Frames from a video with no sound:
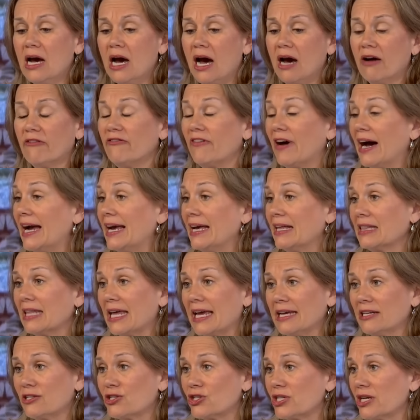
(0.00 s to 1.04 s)
a
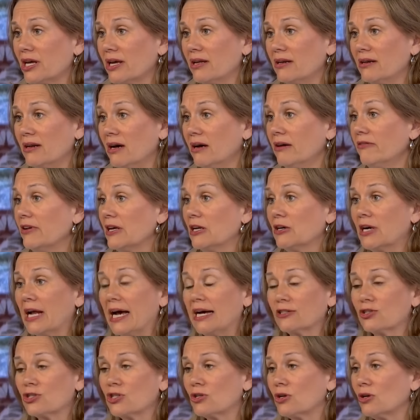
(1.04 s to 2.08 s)
violation of
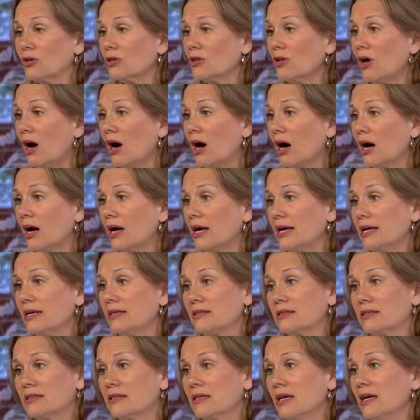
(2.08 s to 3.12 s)
international law.
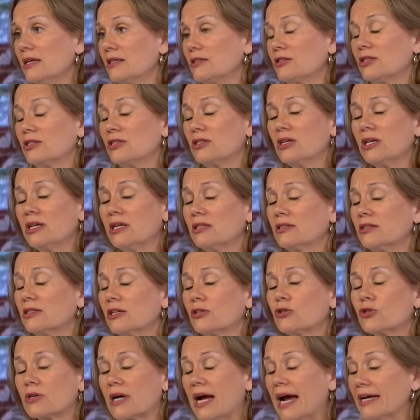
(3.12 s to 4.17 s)
It's, it's, it's a
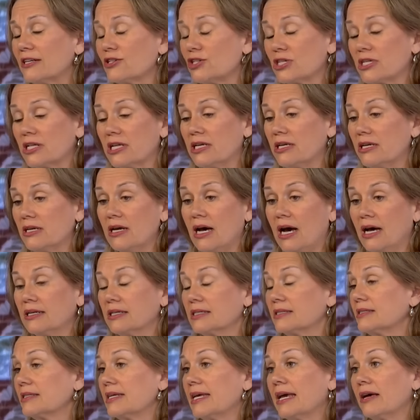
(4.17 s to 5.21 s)
tragedy on a
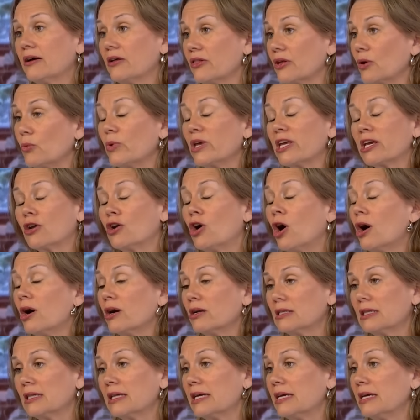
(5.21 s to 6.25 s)
scale that we can
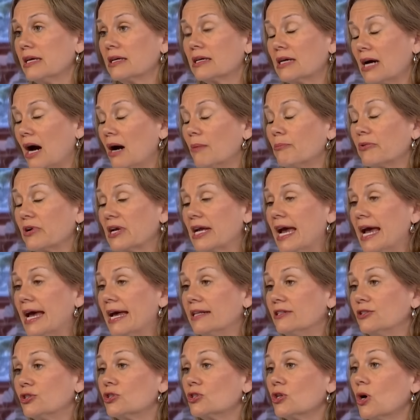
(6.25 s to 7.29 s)
hardly
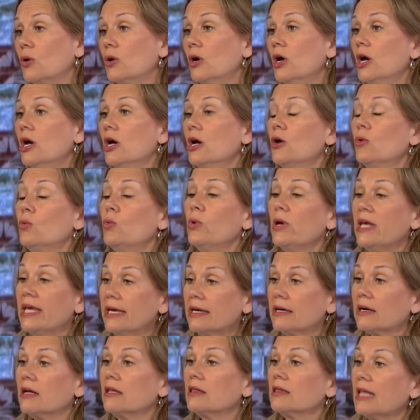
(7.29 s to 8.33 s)
comprehend. So we
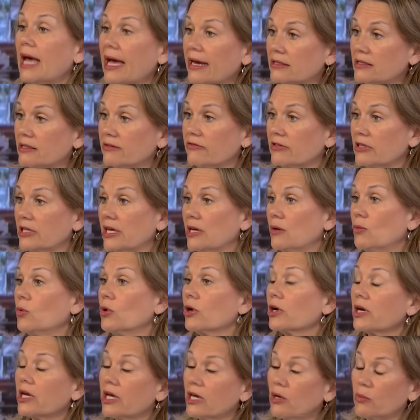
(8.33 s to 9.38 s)
collectively,
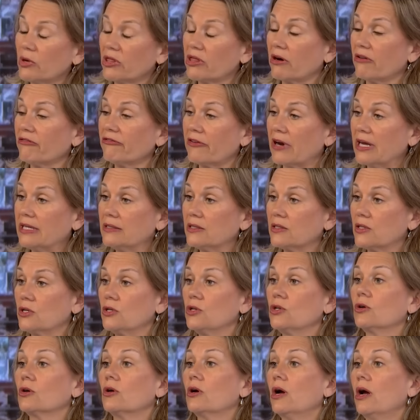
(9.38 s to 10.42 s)
working with our friends in
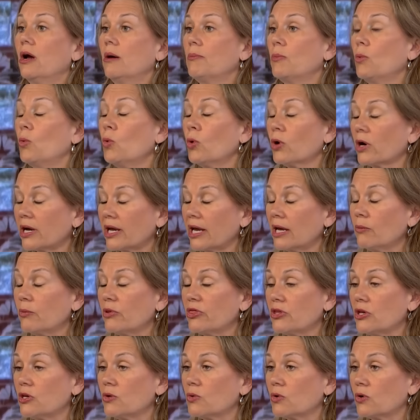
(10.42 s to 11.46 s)
Europe, working with
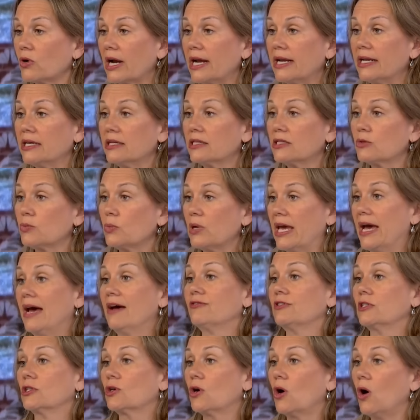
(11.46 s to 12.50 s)
the Ukrainians, we have
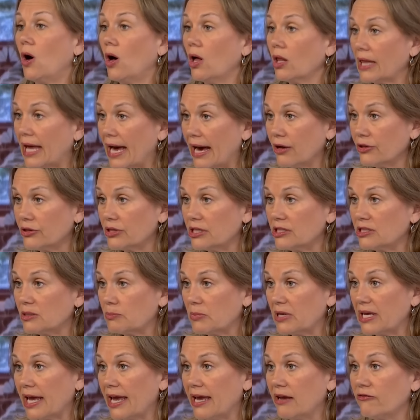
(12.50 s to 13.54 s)
to call out this
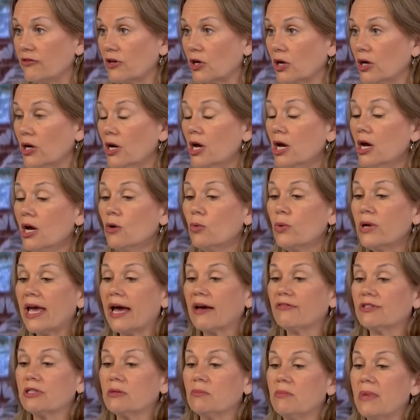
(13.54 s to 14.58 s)
behavior. We
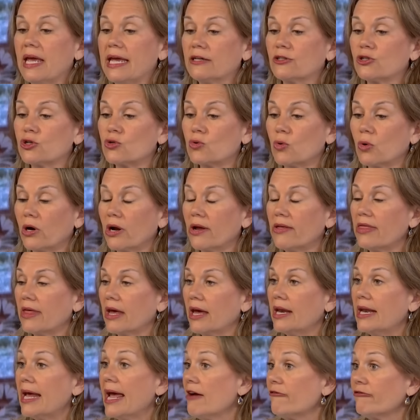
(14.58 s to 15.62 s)
have to make sure
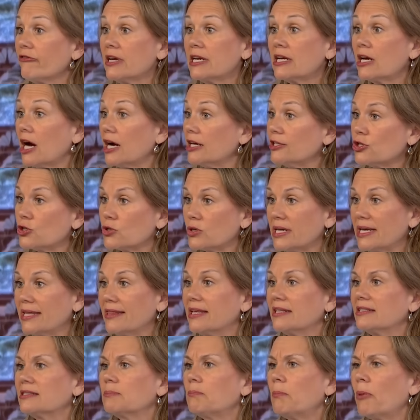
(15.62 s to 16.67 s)
that every country
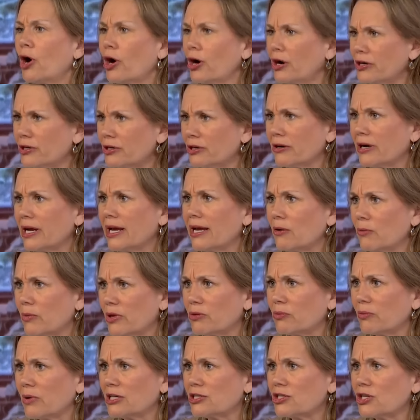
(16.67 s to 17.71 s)
that's partnering
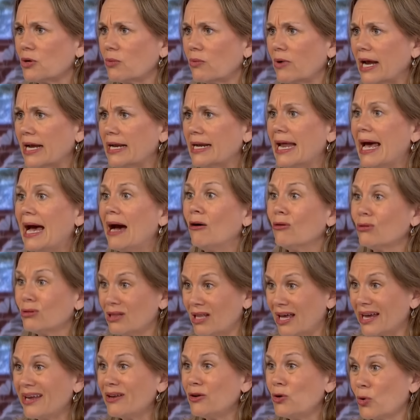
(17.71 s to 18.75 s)
with Russia right now,
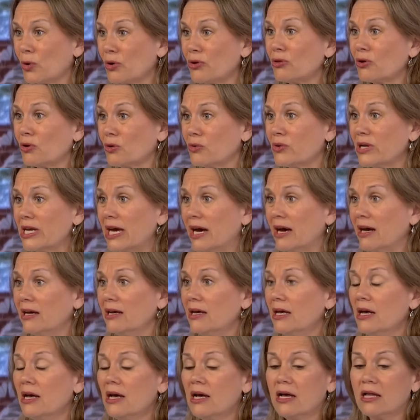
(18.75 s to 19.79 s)
like North Korea,
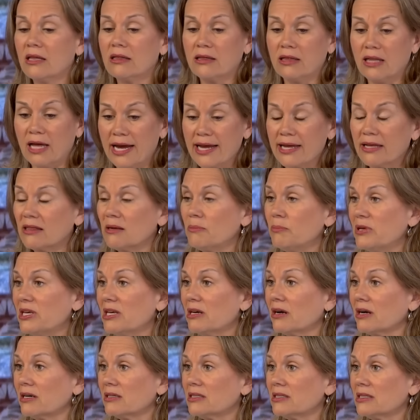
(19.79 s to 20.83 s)
like the
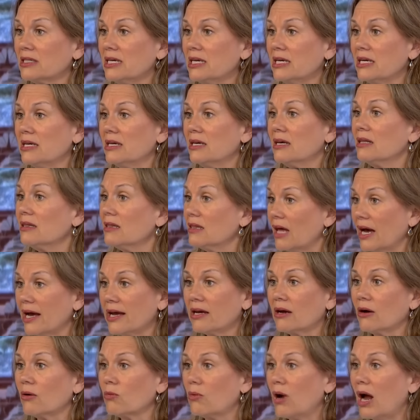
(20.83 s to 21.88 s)
PRC,
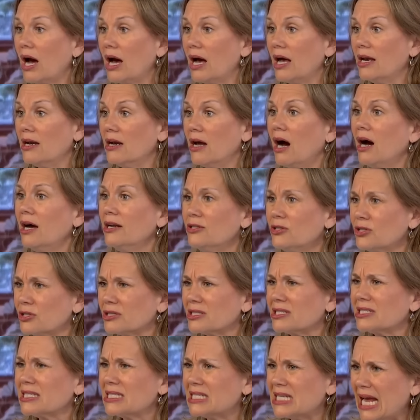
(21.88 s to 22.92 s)
like Iran,
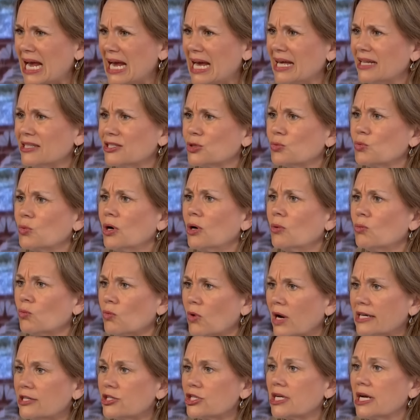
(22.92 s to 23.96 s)
understands what
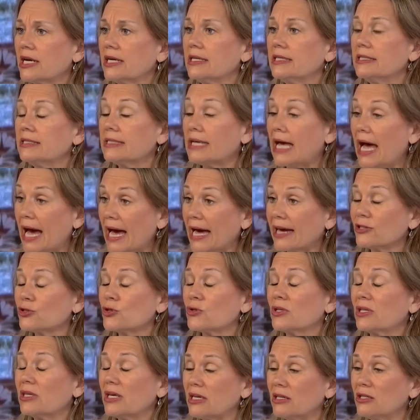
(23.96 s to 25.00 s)
Russia is
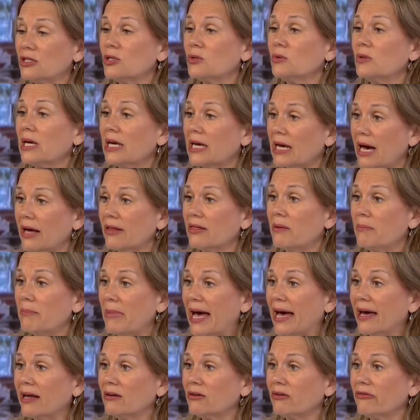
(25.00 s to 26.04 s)
actually doing on the
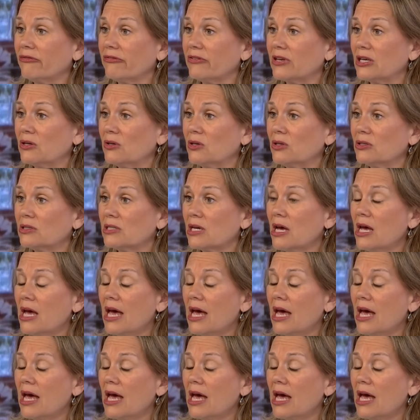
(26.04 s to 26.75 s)
battlefield